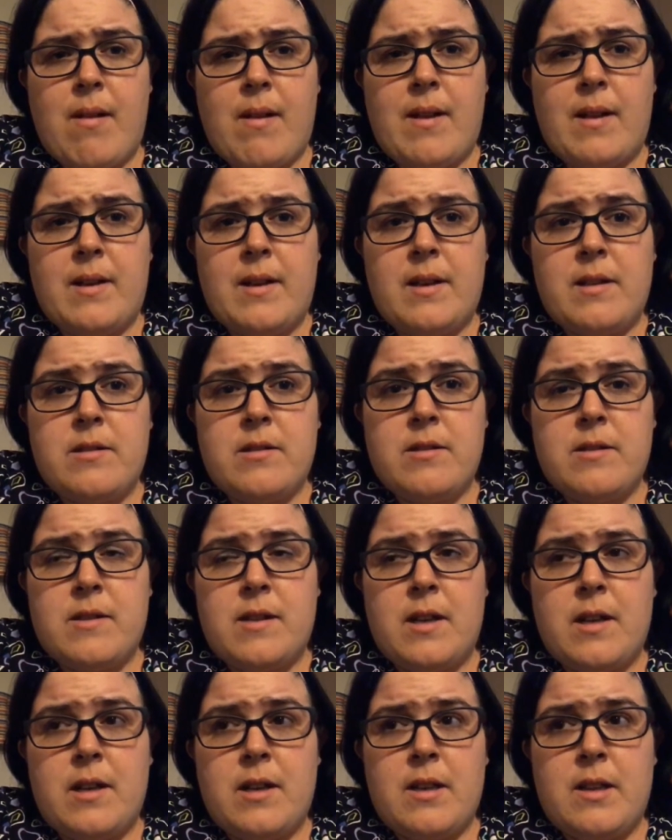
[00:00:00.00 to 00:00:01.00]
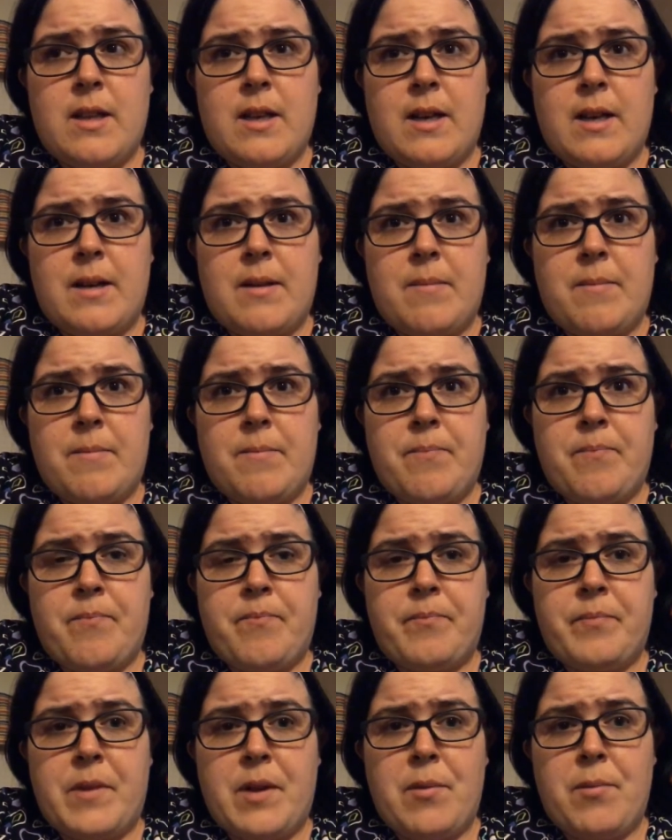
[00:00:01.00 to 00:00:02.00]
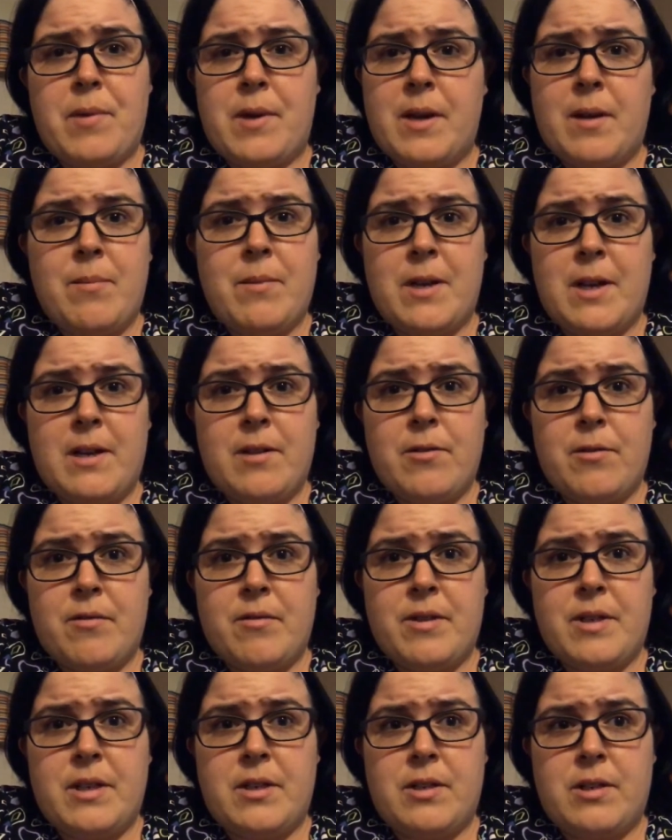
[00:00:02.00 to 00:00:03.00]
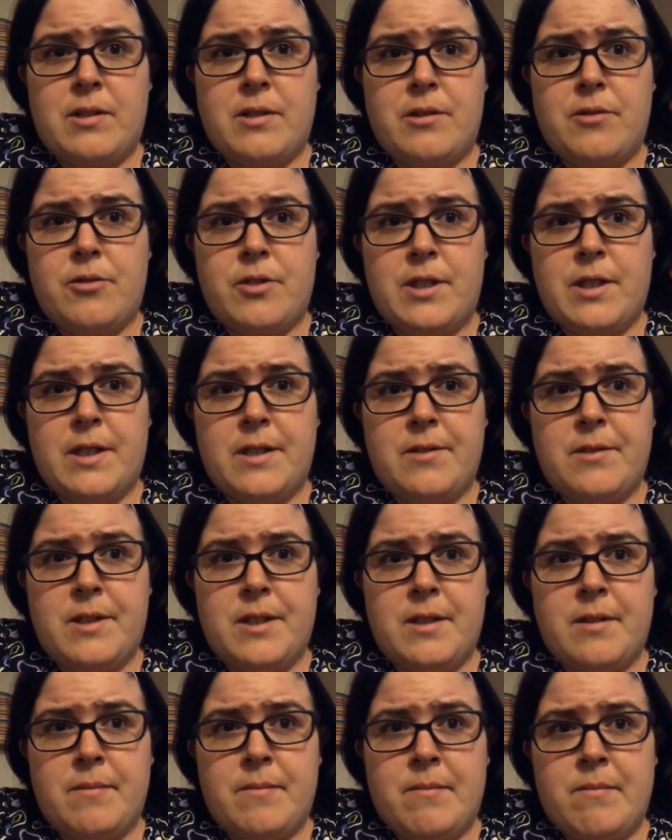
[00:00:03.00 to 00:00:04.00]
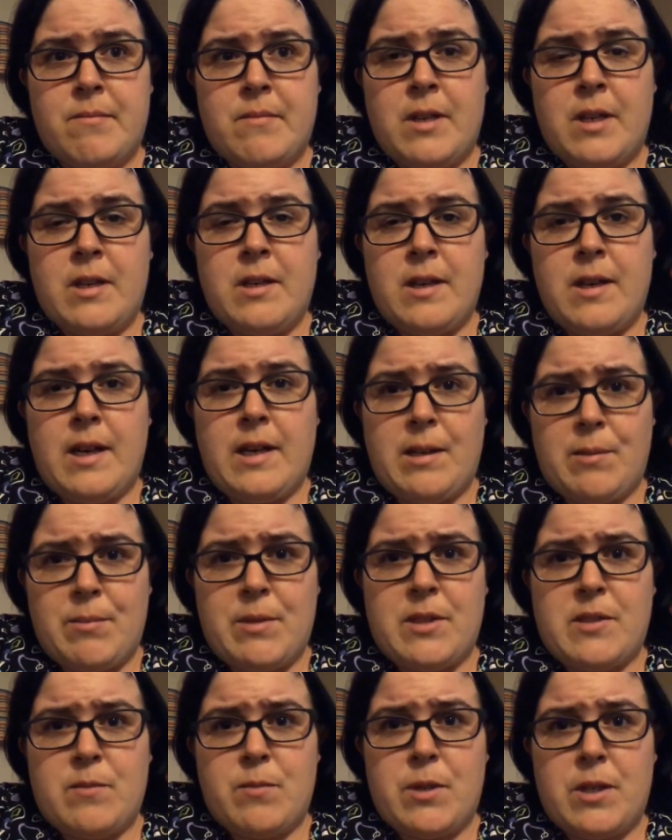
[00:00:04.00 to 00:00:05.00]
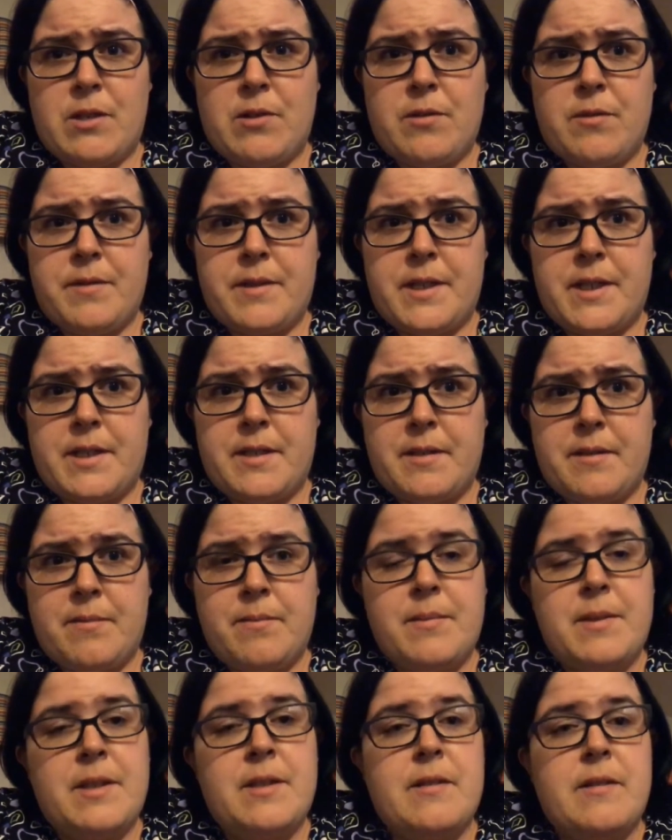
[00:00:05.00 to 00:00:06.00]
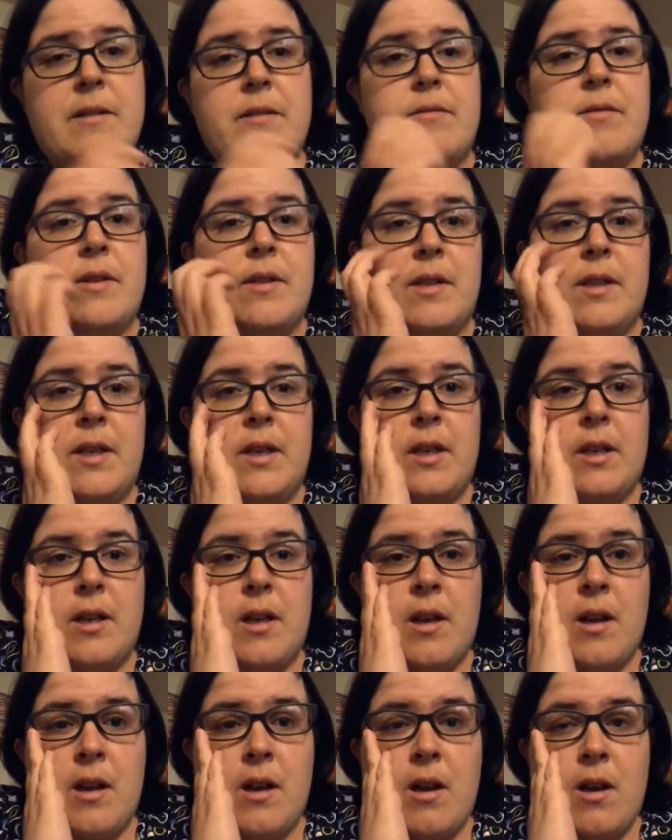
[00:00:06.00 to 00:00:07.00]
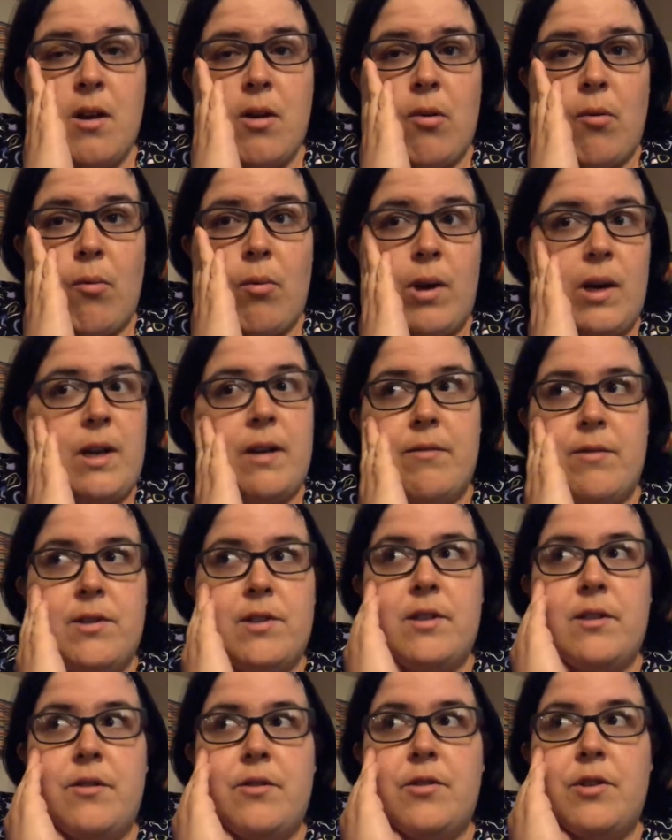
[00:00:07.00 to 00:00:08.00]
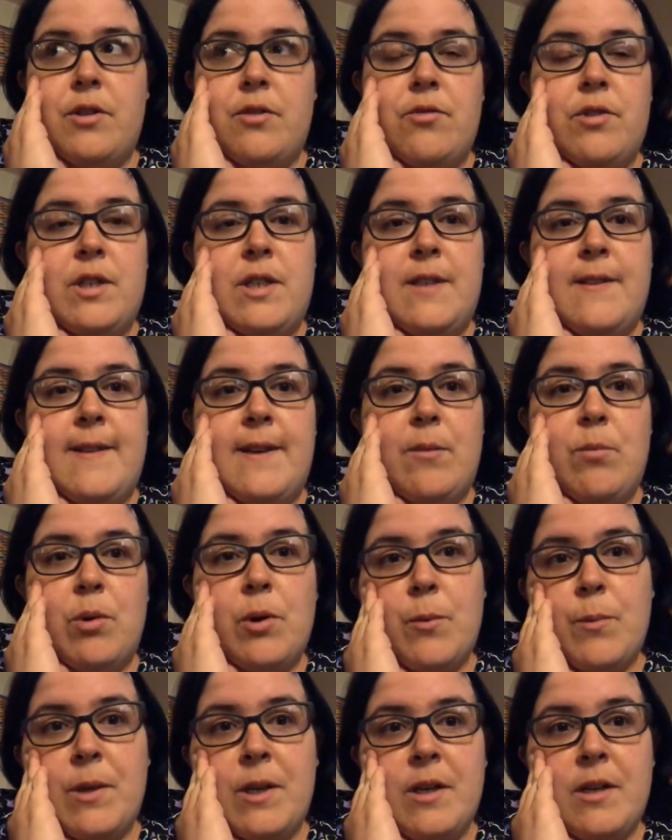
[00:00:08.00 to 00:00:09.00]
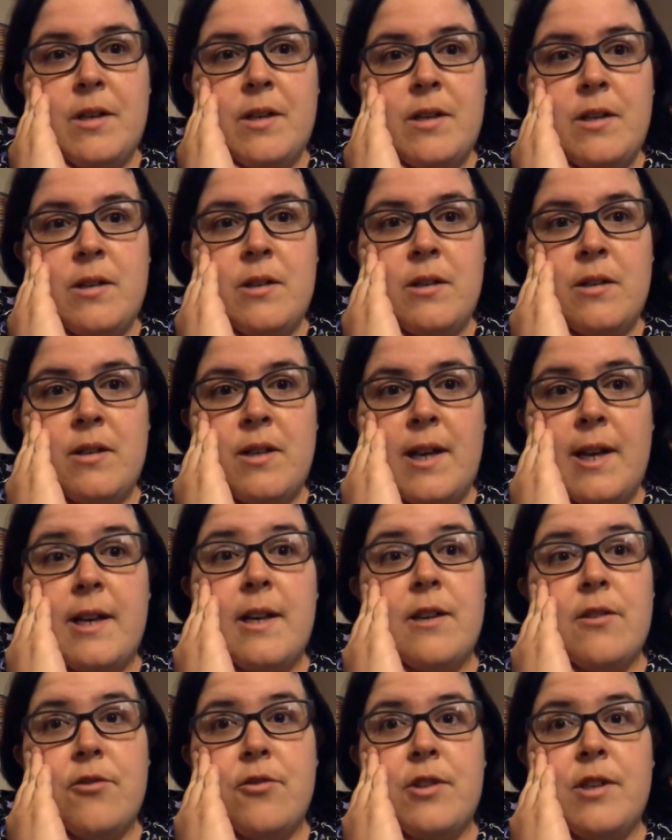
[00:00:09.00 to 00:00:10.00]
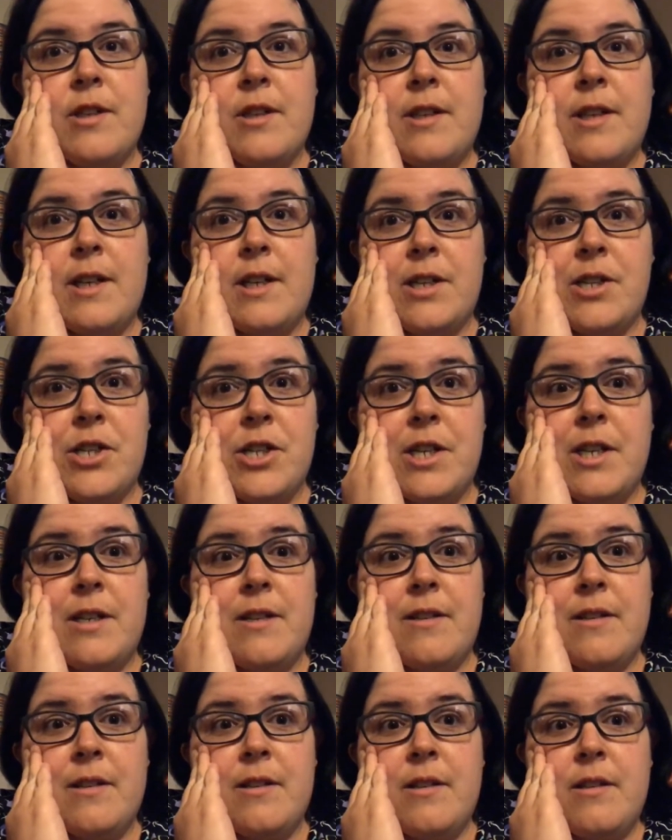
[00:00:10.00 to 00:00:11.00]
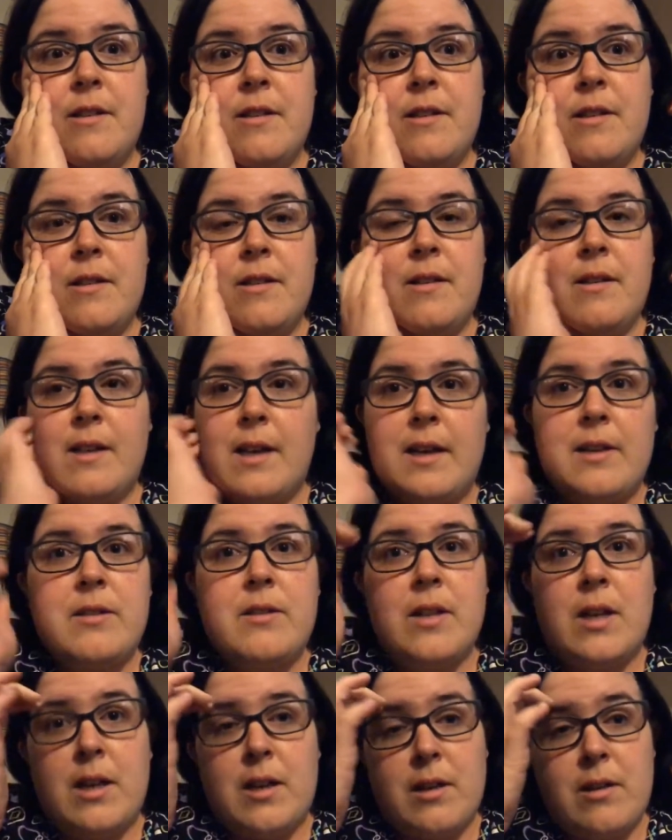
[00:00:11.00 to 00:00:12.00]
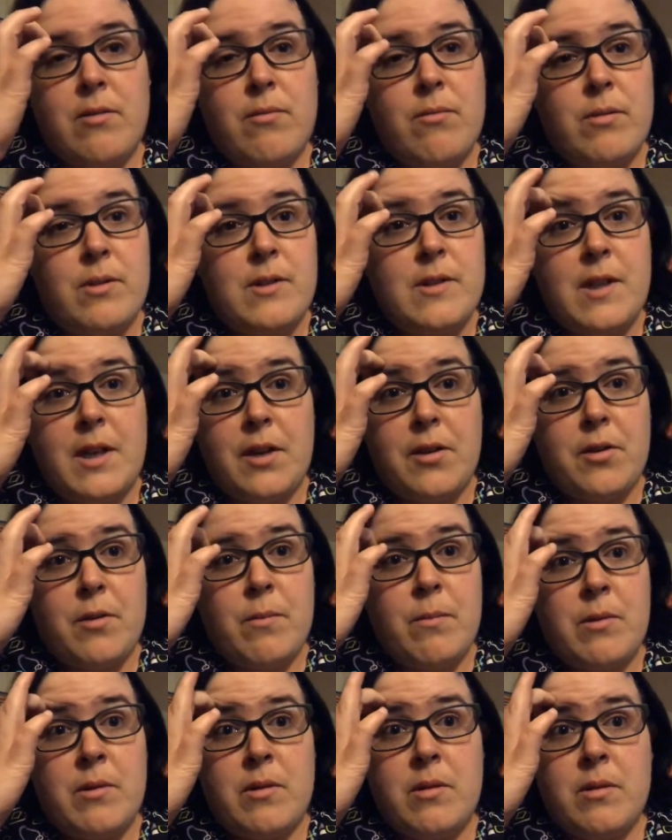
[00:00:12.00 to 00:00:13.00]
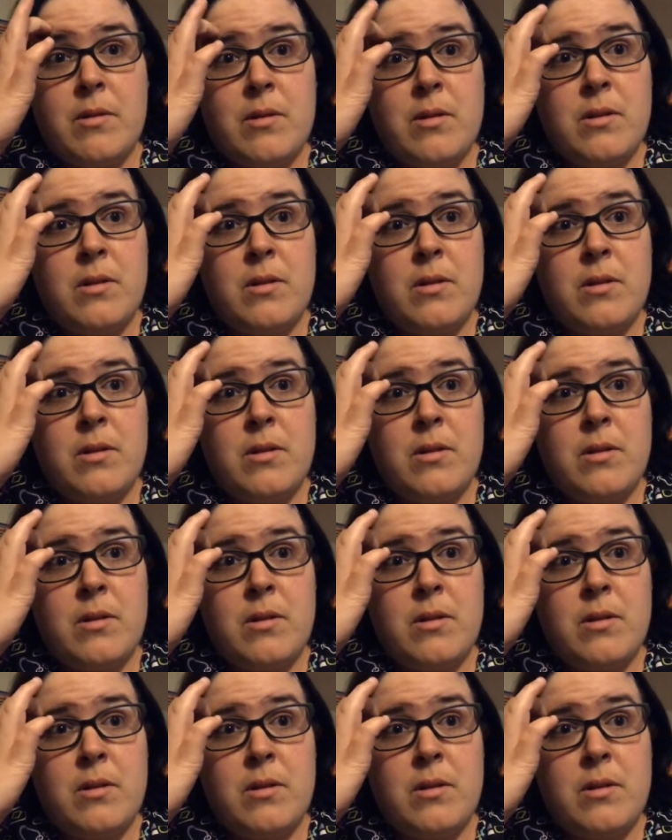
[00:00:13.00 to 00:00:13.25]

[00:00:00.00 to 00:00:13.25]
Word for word: Can I just say that when I'm not over here on the trade unit, I miss being over here because I feel like whatever other unit they put me on, I get treated like shit. Last night was terrible.